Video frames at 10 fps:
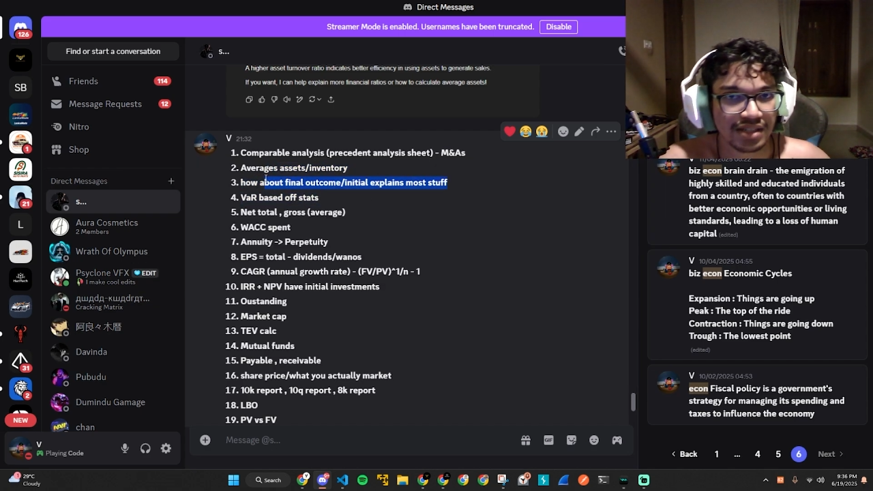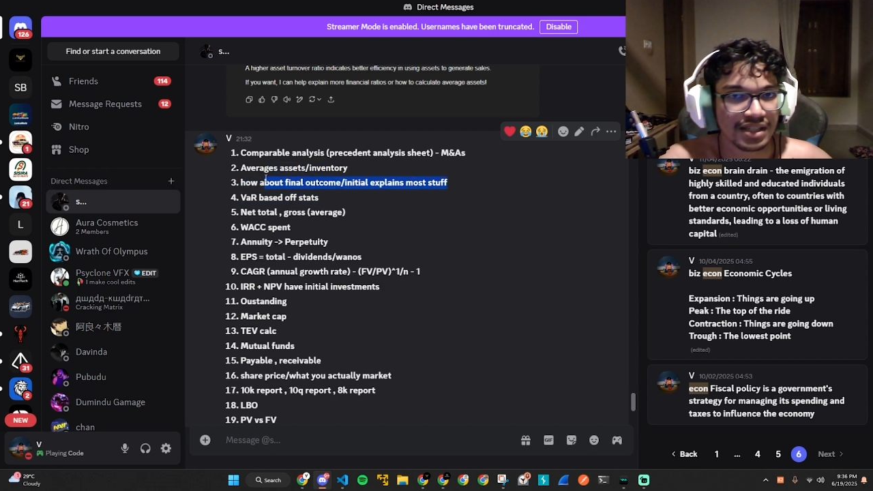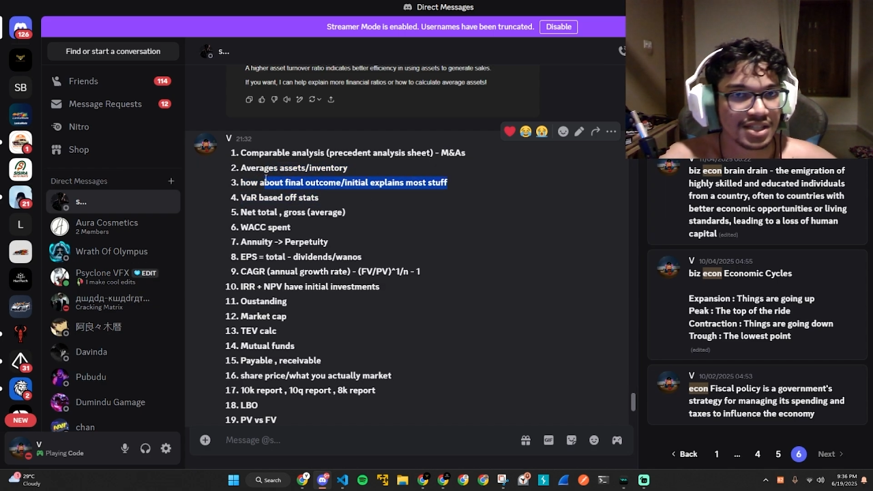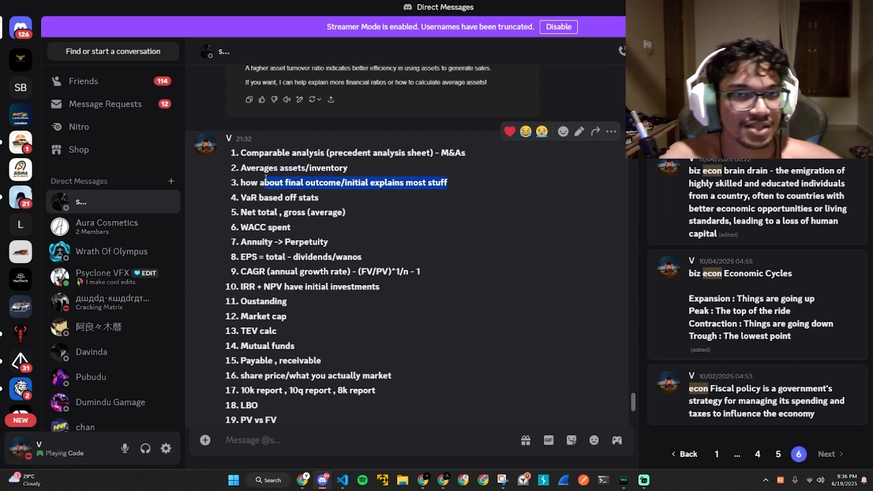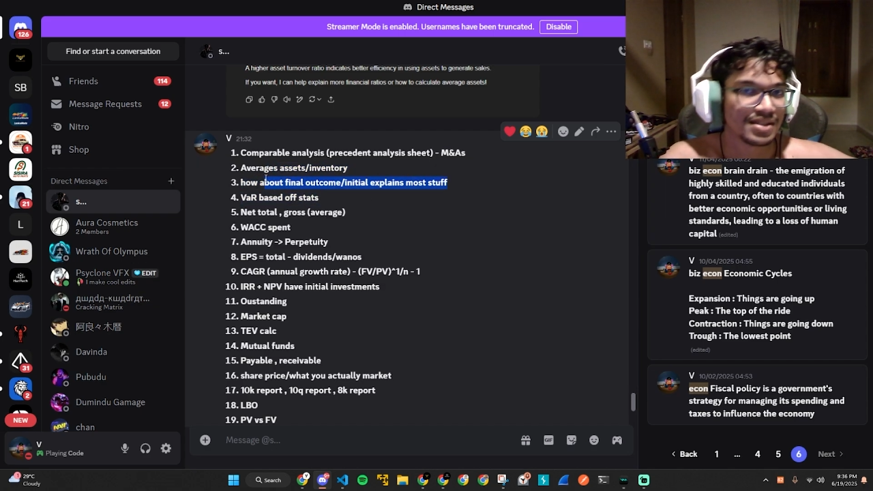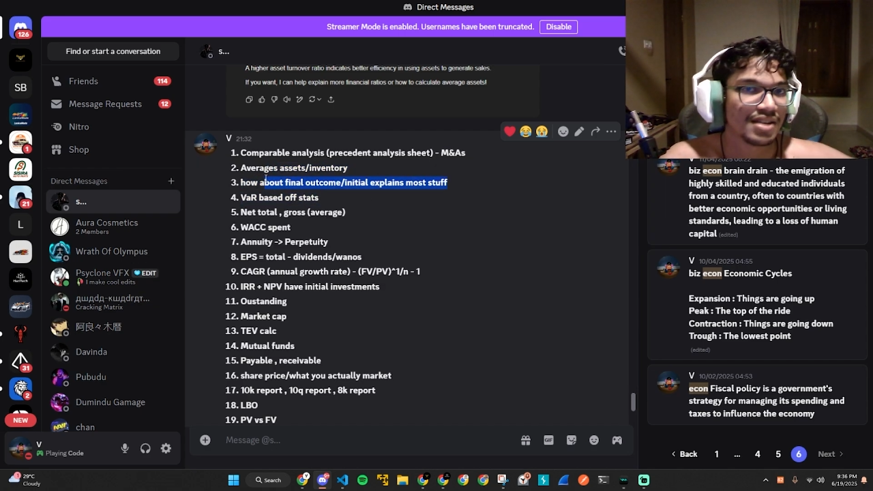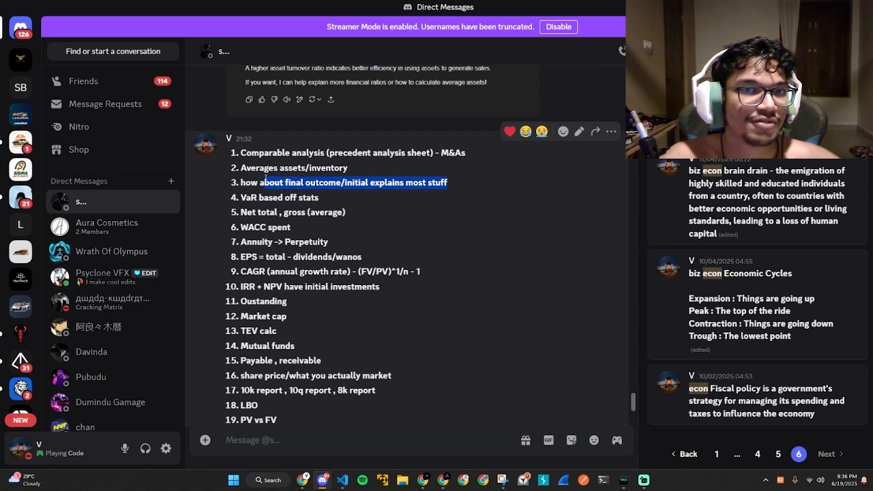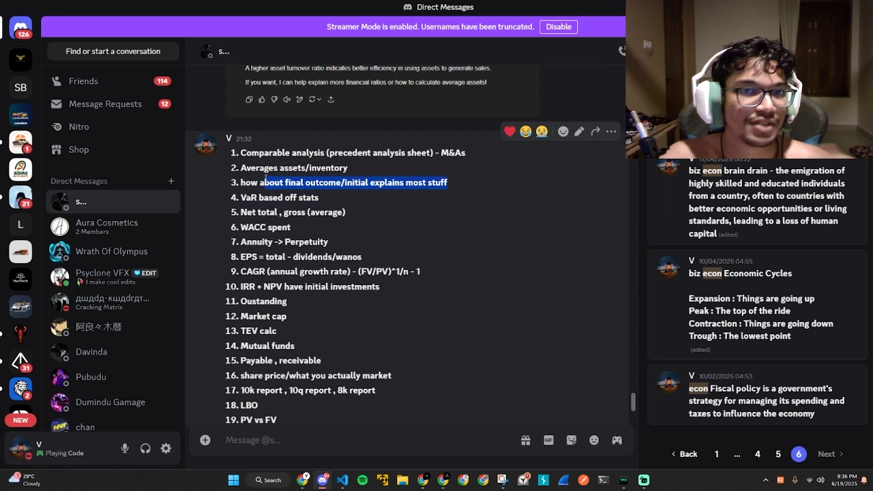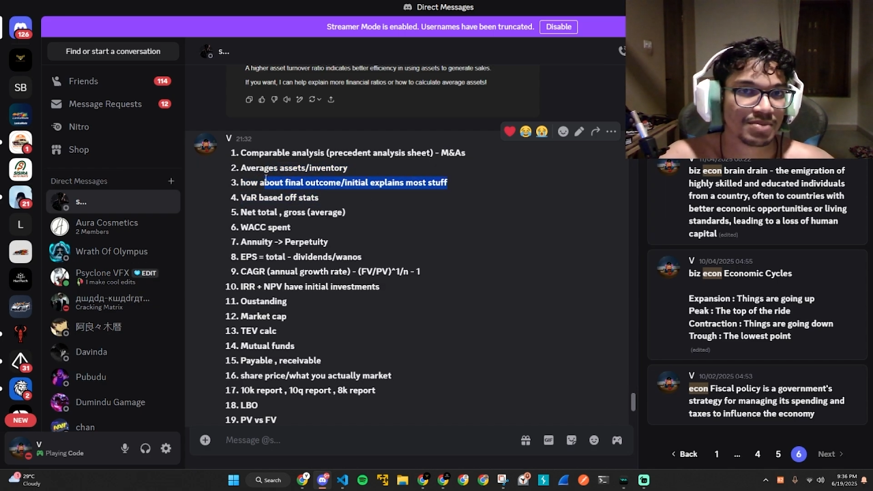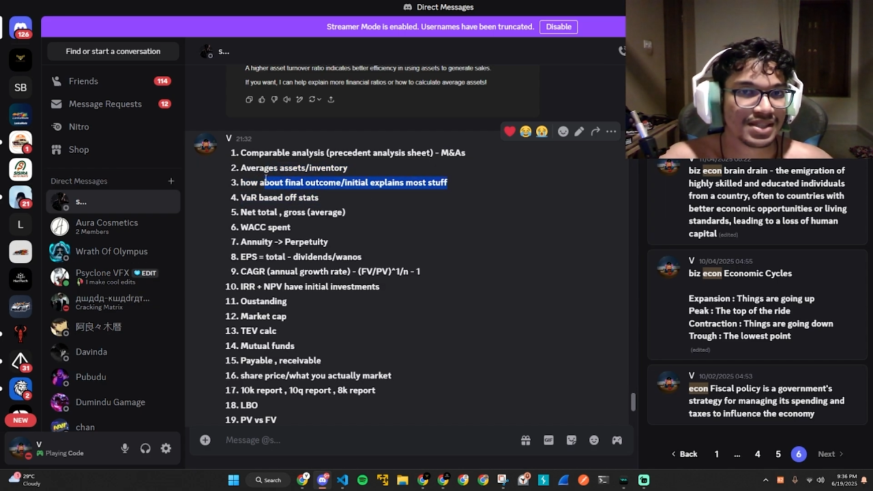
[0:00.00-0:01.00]
initial
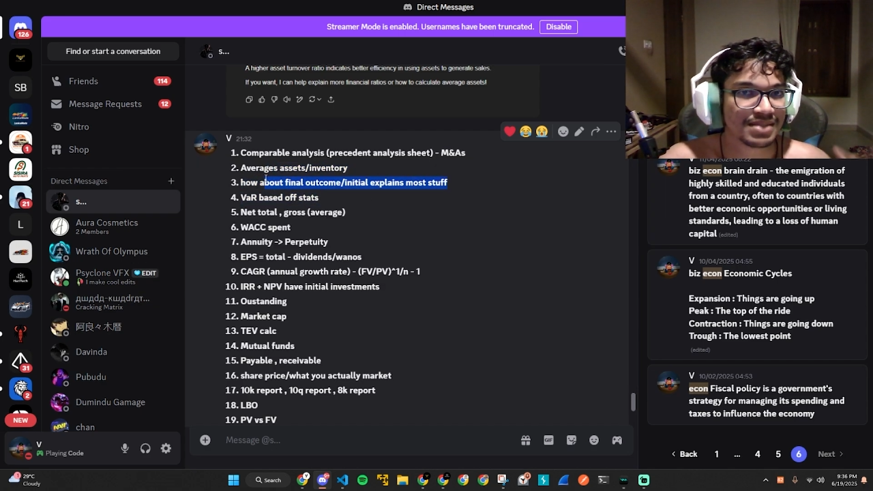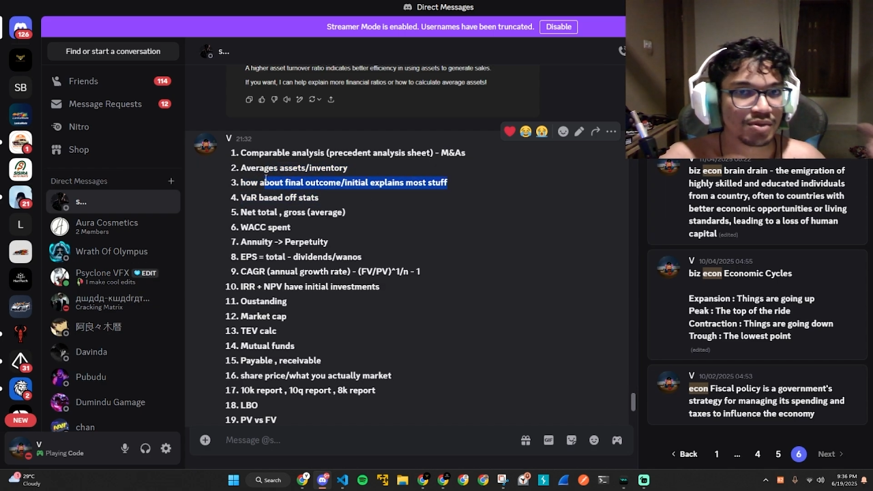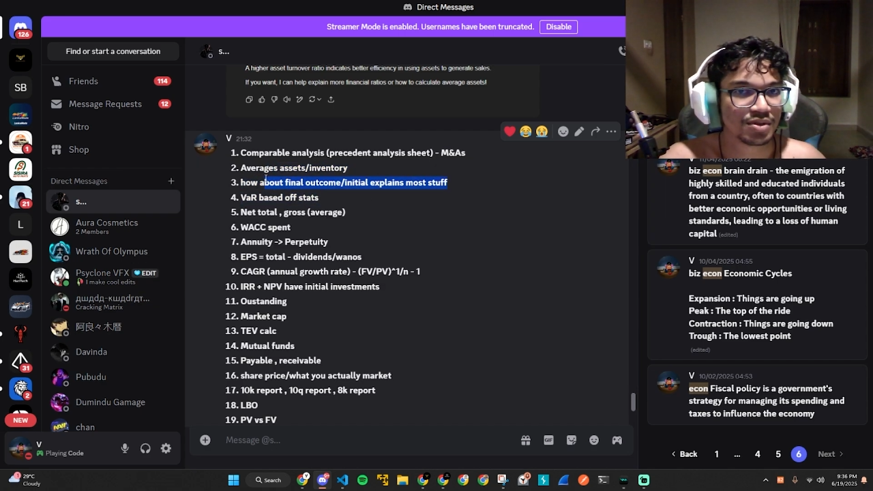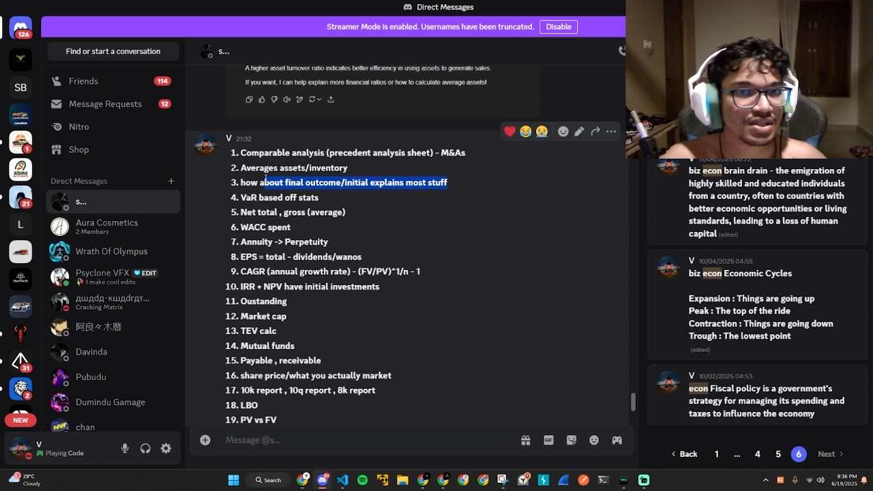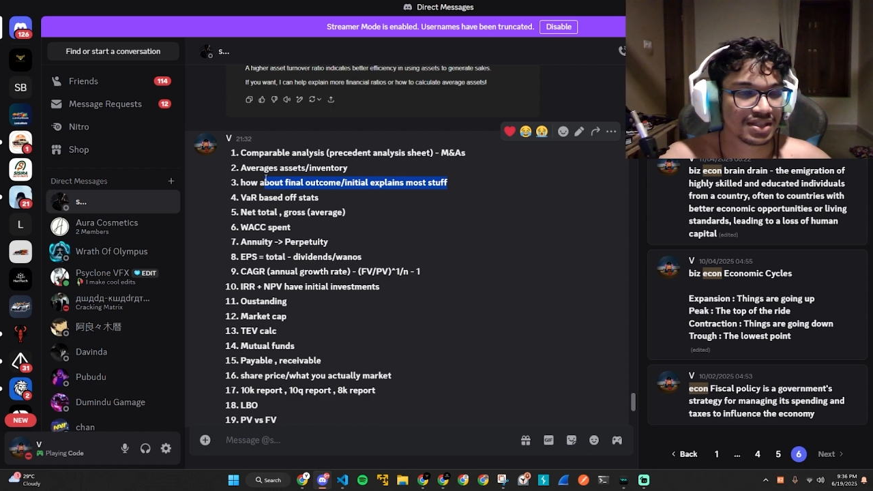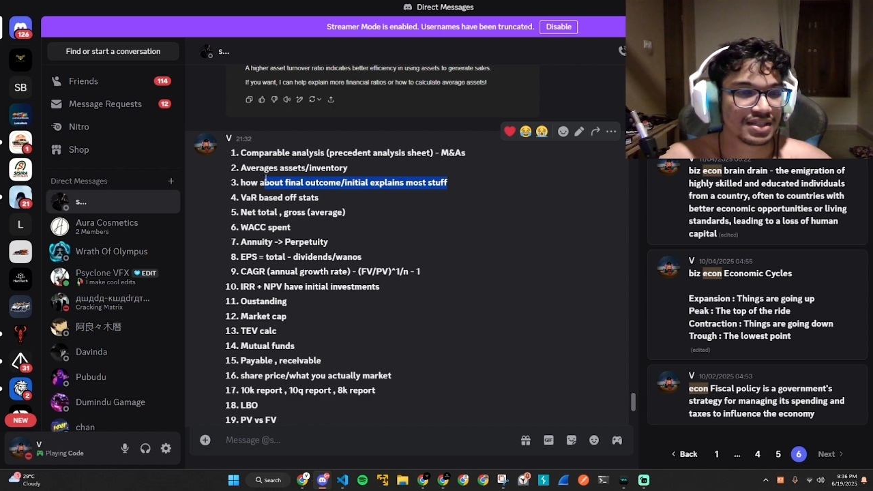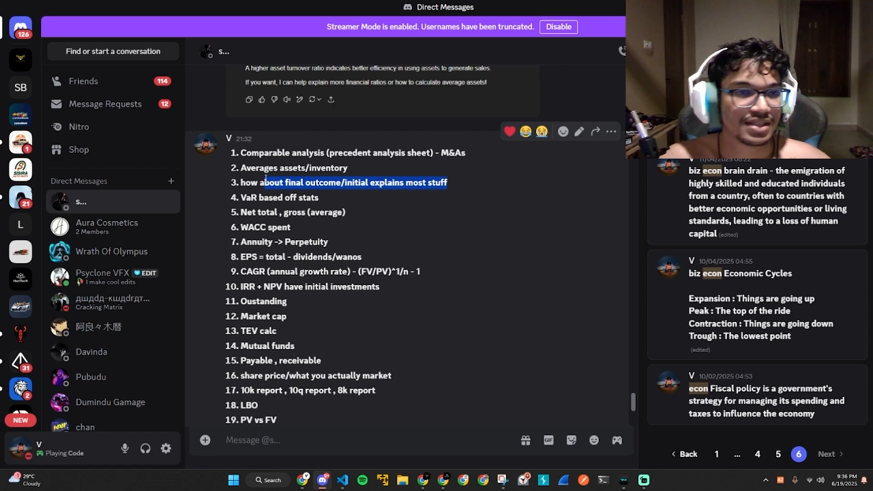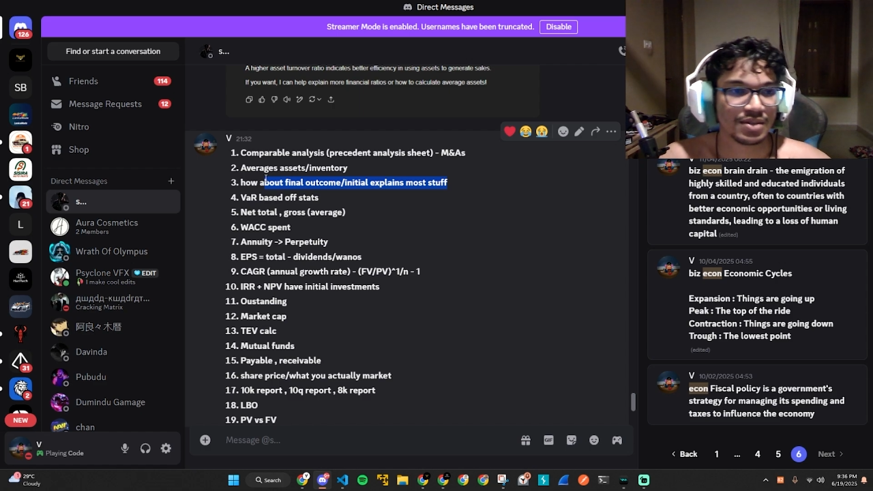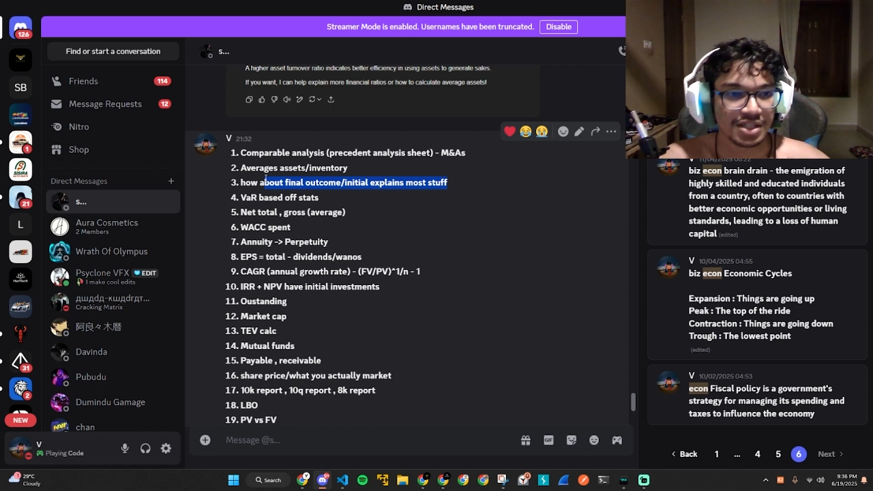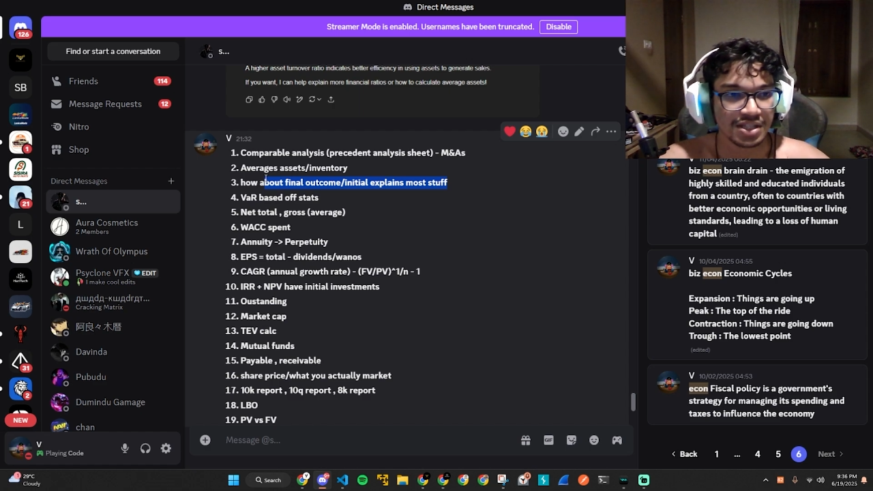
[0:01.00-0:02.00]
stuff explains most of these
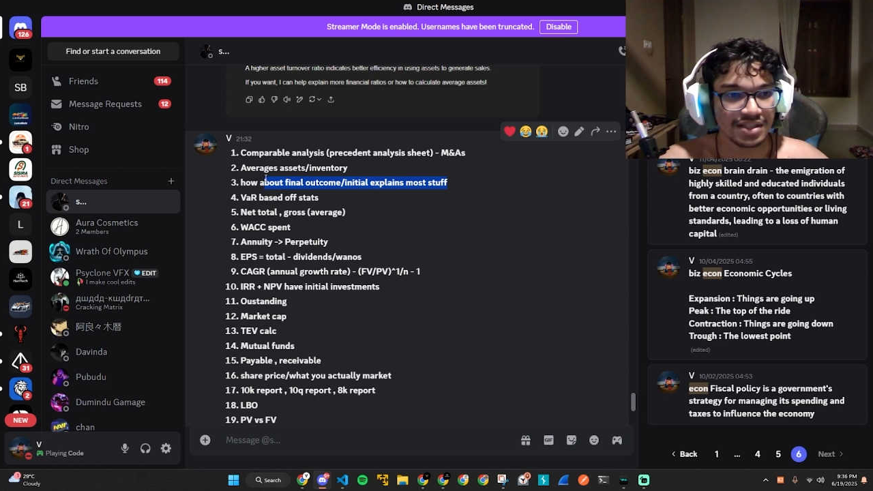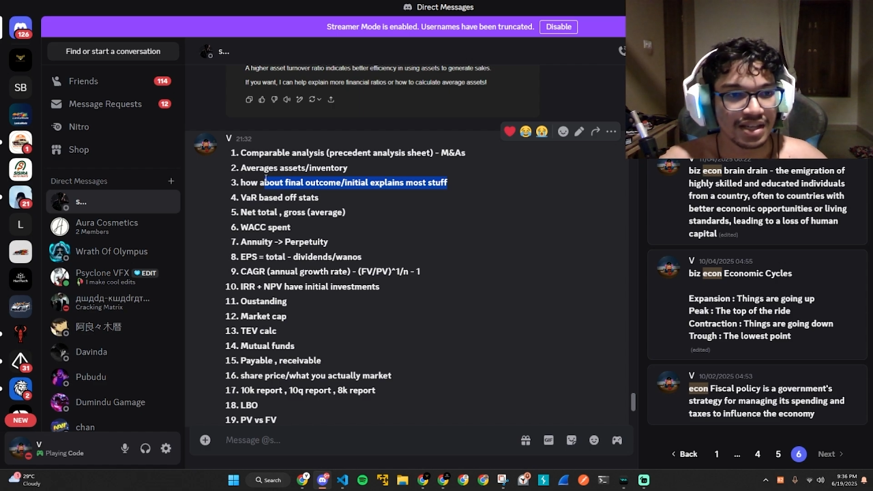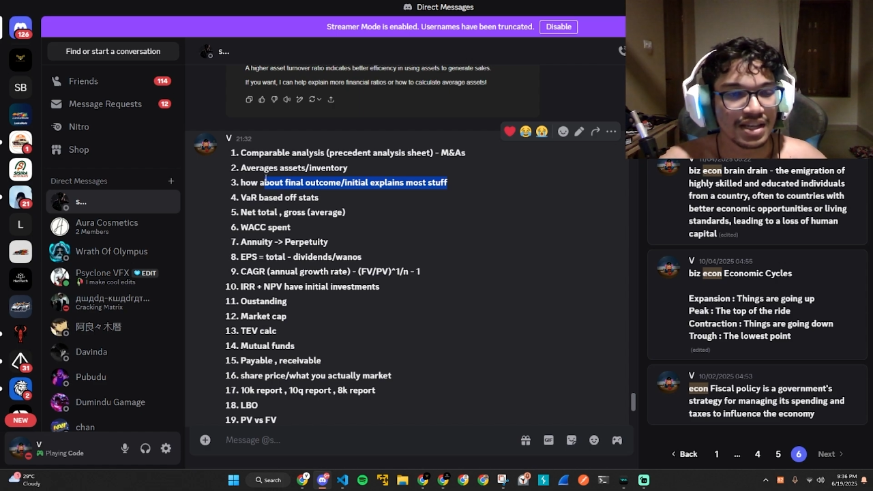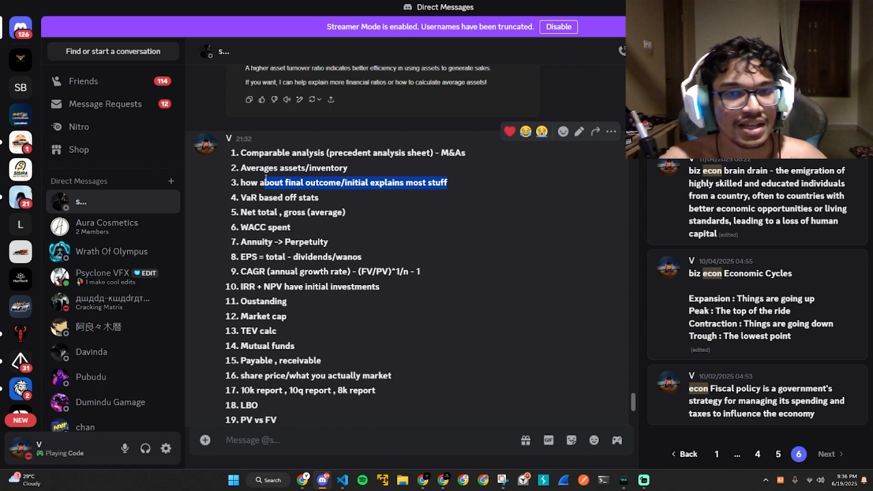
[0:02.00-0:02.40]
equations.